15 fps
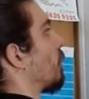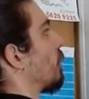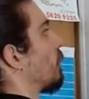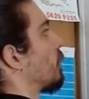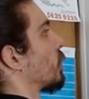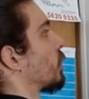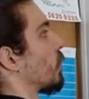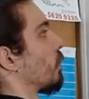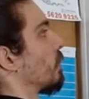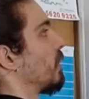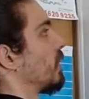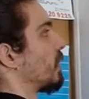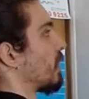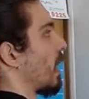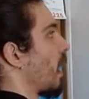So
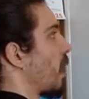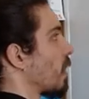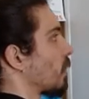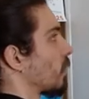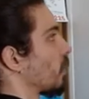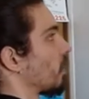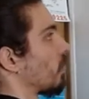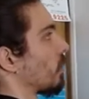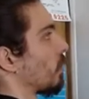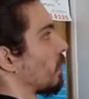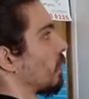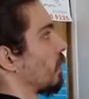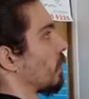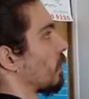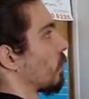these r
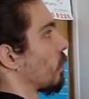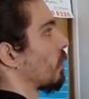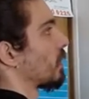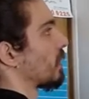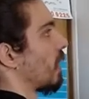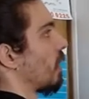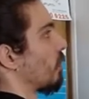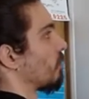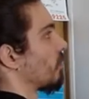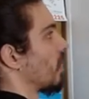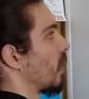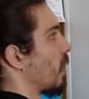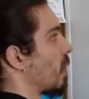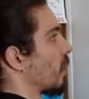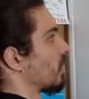uh, cos alpha,
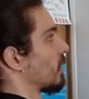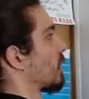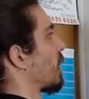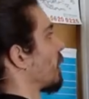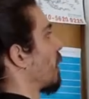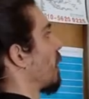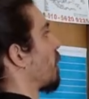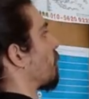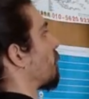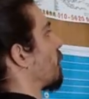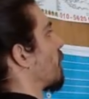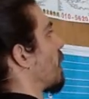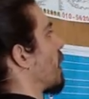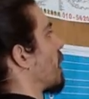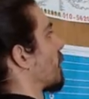r sin alpha
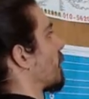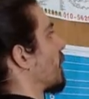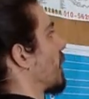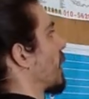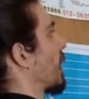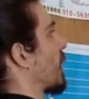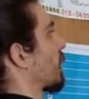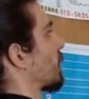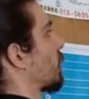are the x,